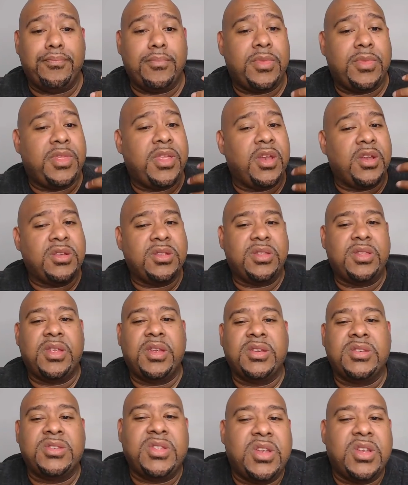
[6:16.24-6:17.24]

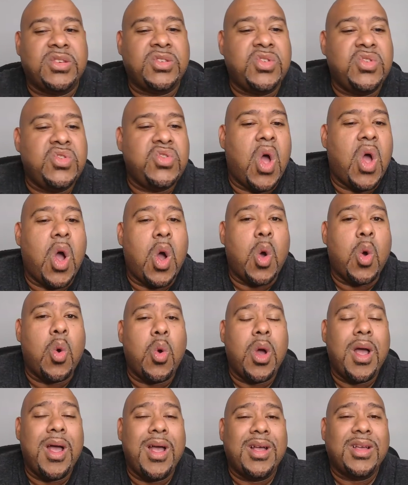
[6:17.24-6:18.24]
there's
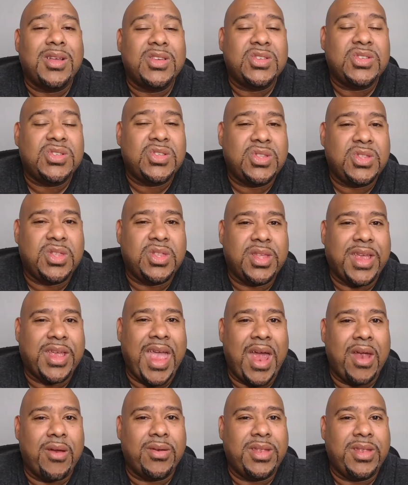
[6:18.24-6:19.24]
no
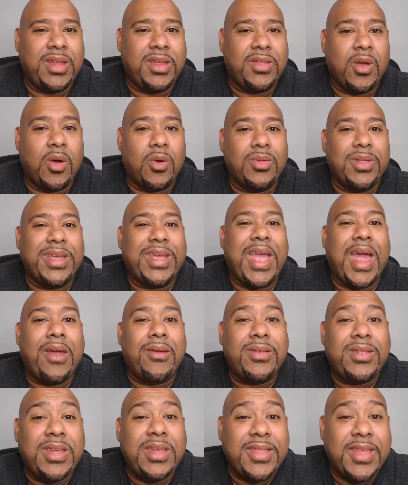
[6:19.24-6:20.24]
guarantee. The only
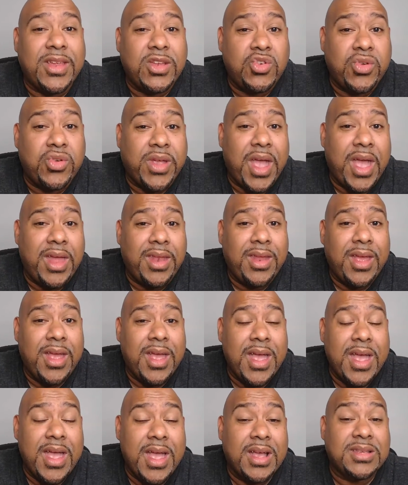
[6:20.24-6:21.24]
guarantee that you get
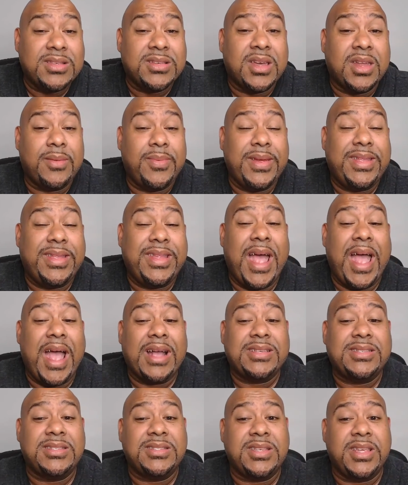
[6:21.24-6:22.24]
is going to be
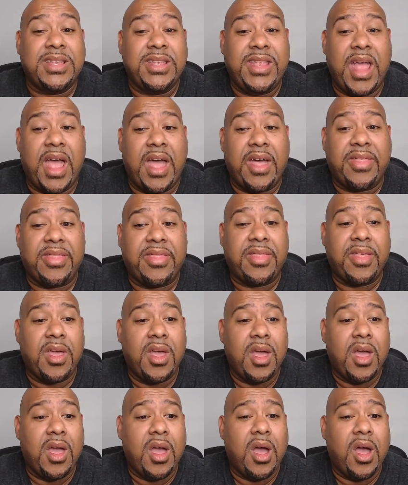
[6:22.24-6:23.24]
taxes and death.
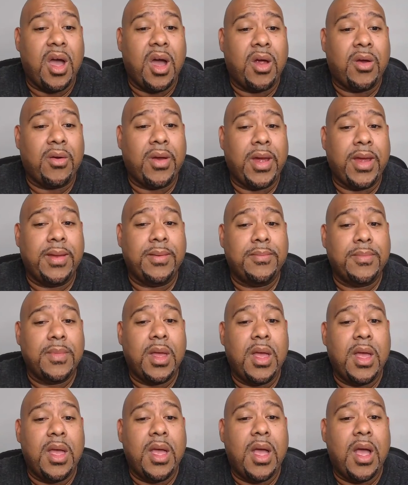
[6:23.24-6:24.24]
All right.
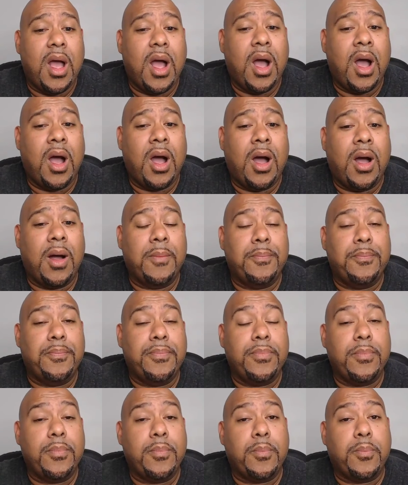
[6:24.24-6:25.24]

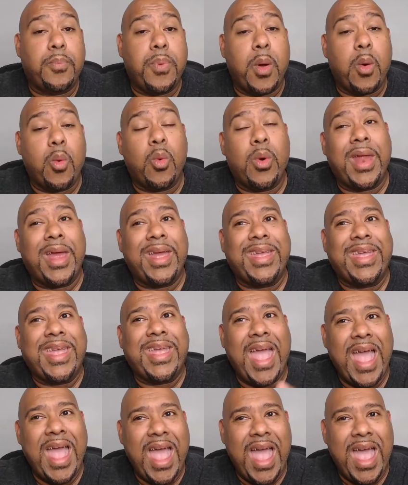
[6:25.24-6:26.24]
But what I
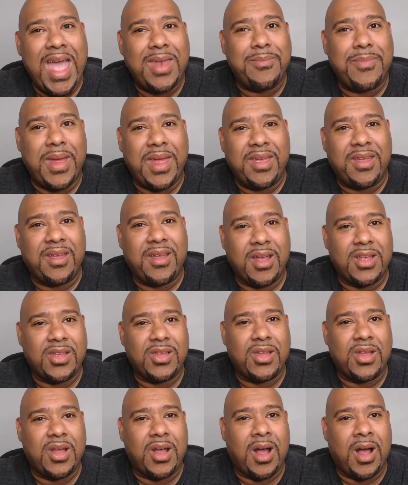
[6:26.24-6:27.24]
can make
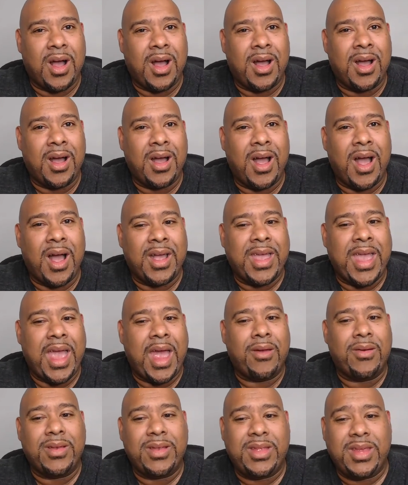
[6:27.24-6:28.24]
a
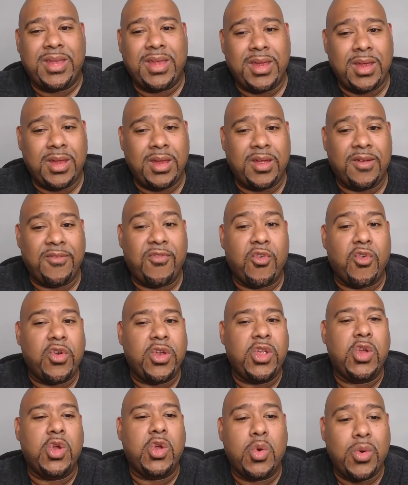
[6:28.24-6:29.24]
guarantee for
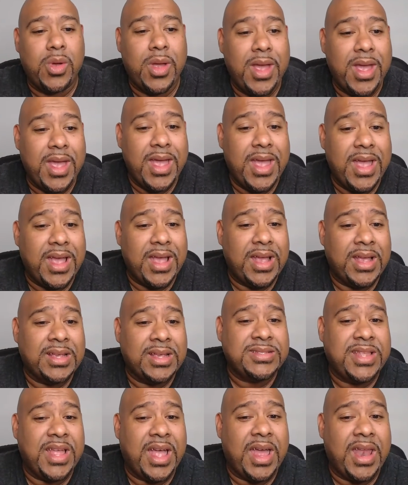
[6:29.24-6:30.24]
you
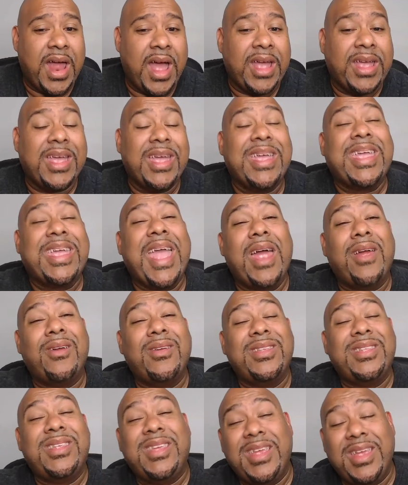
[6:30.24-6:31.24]
is that I can
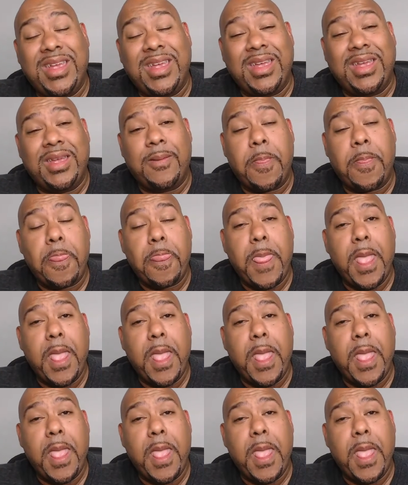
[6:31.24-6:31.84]
guarantee